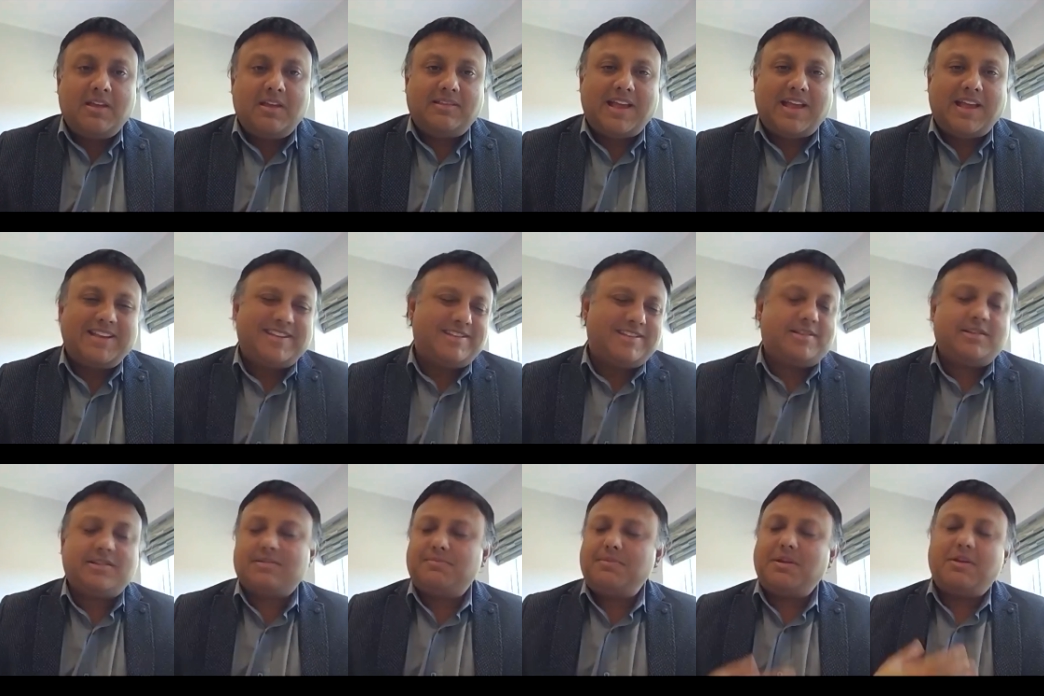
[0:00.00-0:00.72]
That's
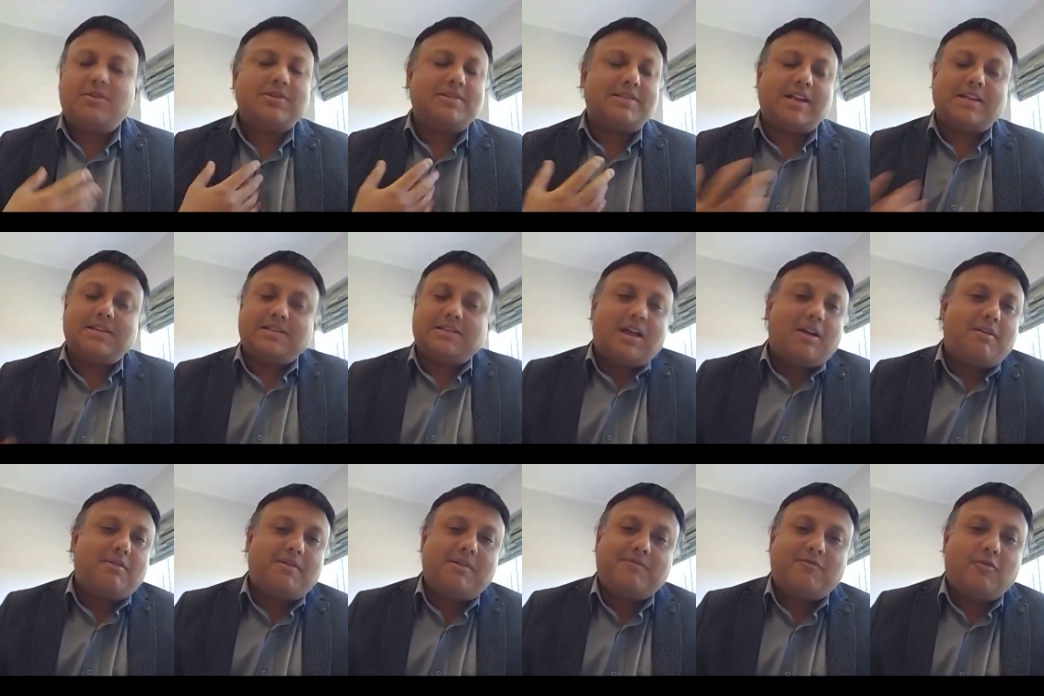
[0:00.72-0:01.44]
just because that's
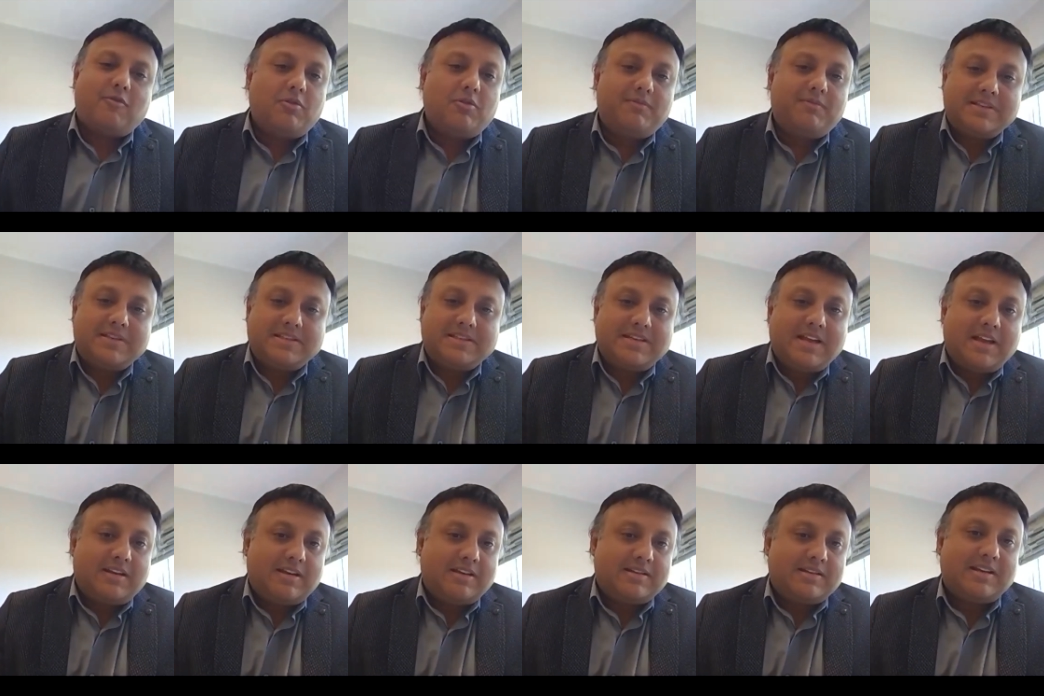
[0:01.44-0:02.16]
how I've always
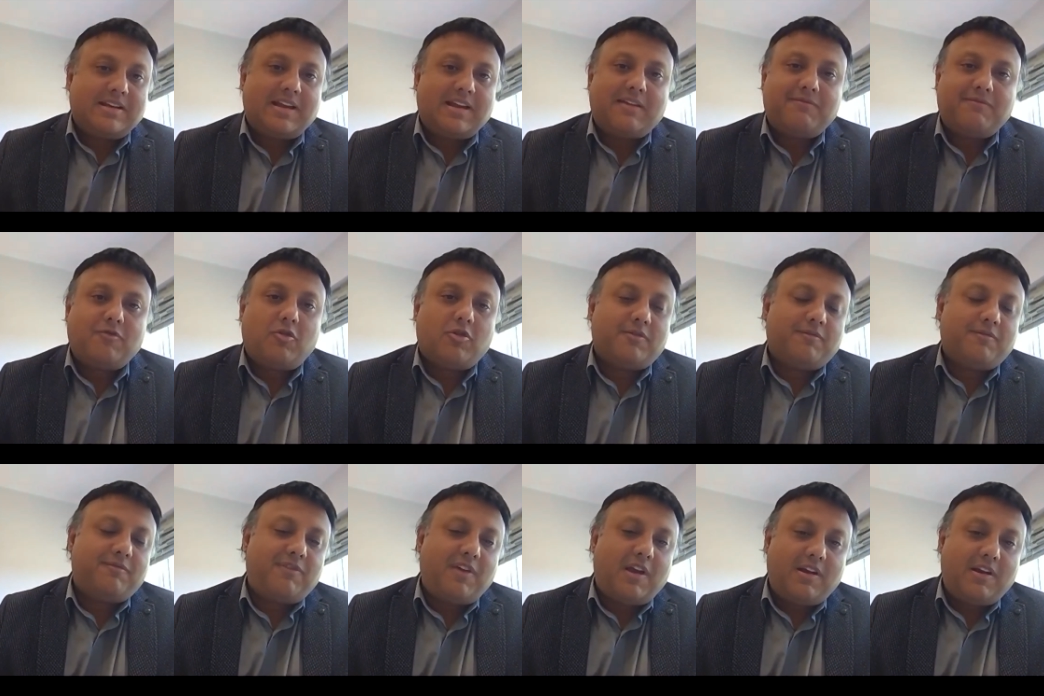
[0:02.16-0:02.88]
done it. And I've
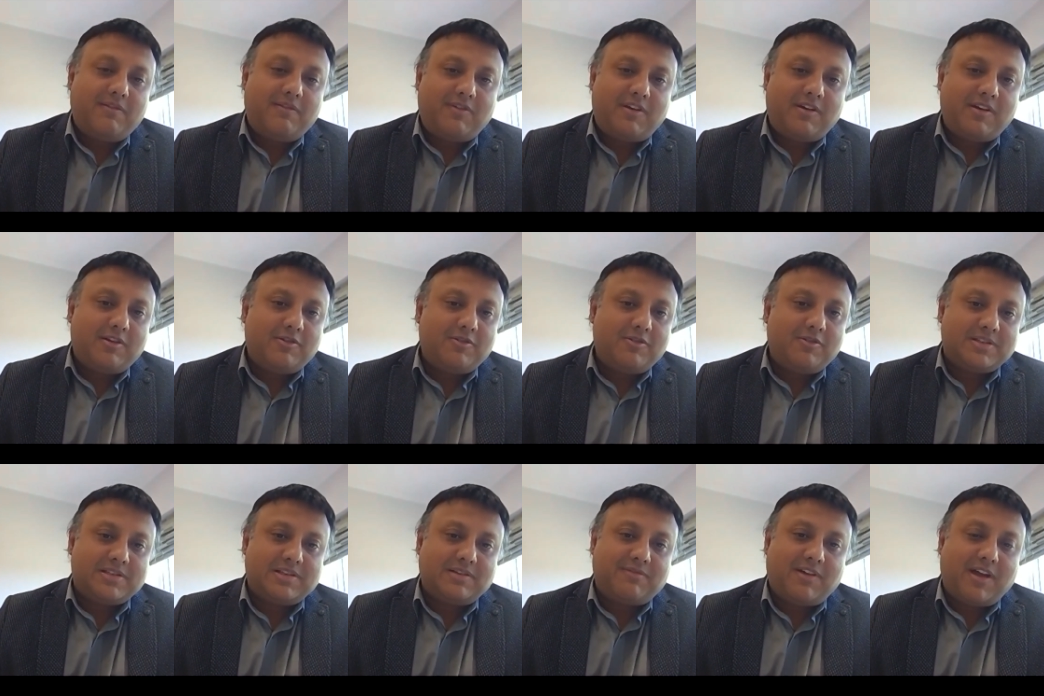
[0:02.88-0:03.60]
got very, very
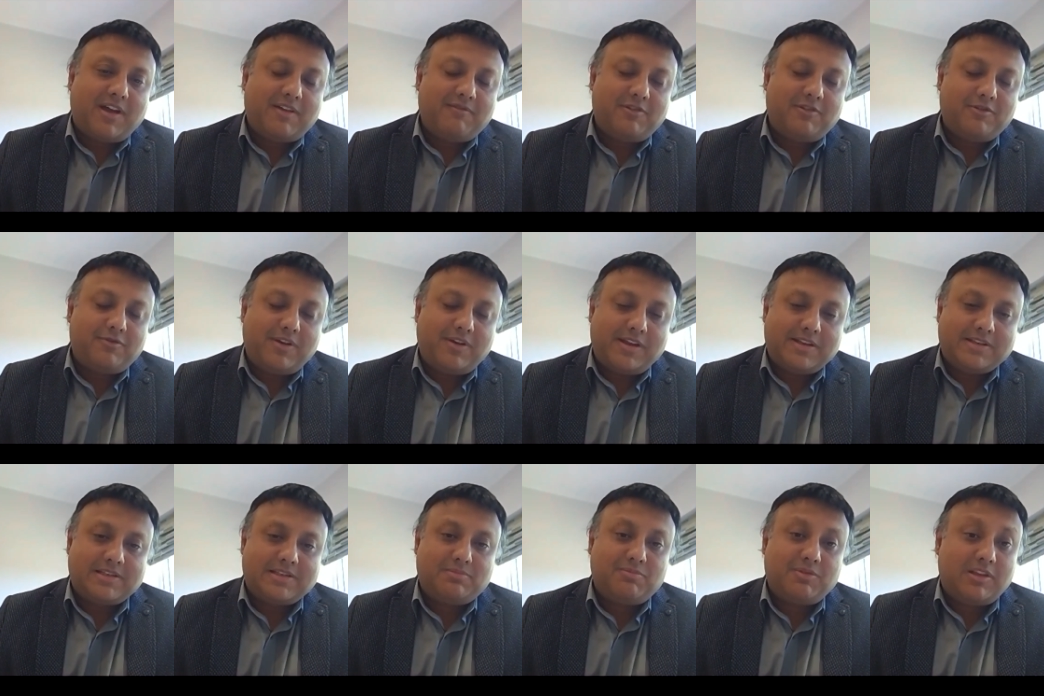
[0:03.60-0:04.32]
good survival
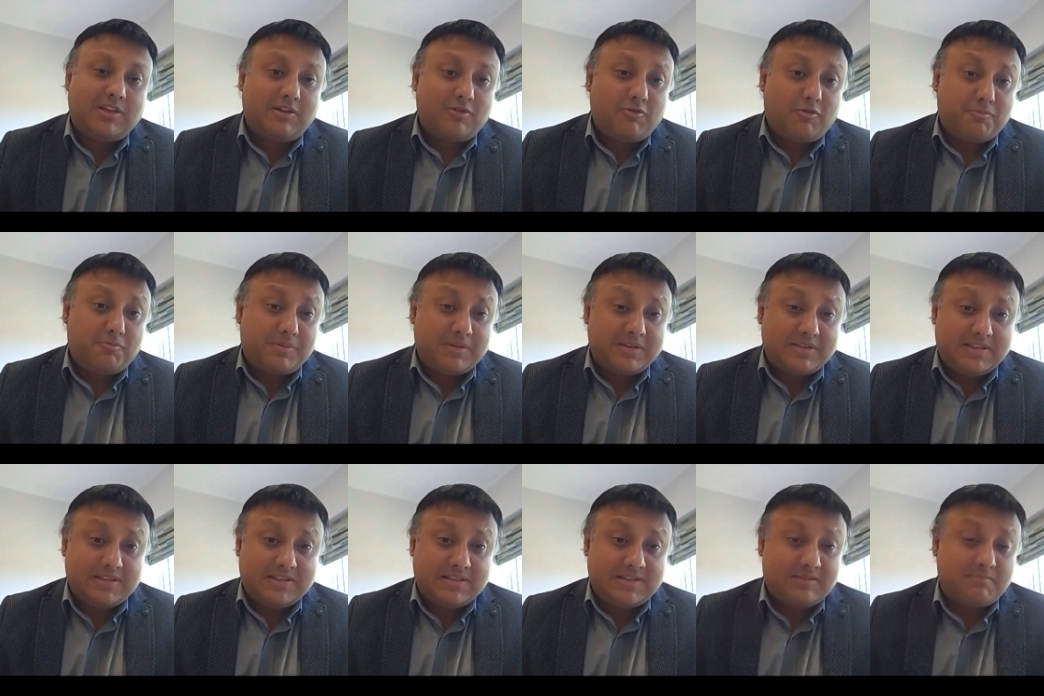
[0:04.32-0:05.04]
rates with an open
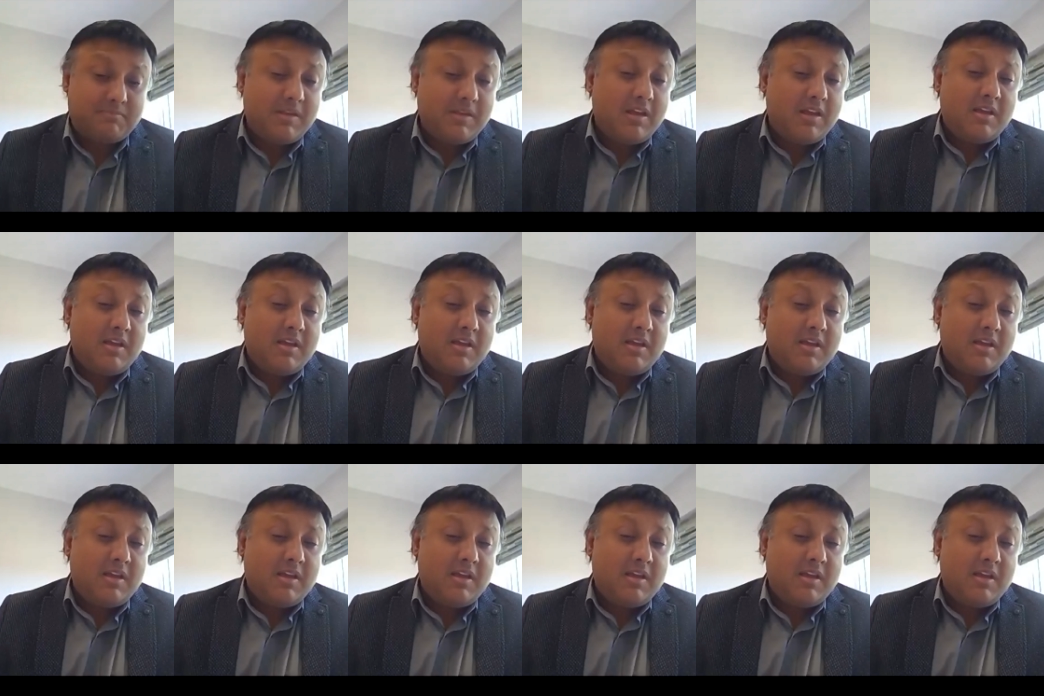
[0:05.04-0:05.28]
system.